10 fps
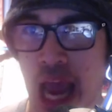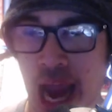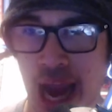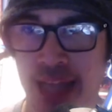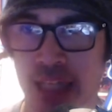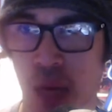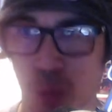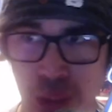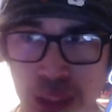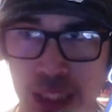And I
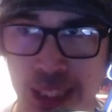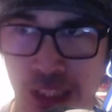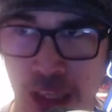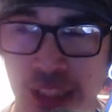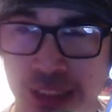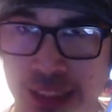really like Gus,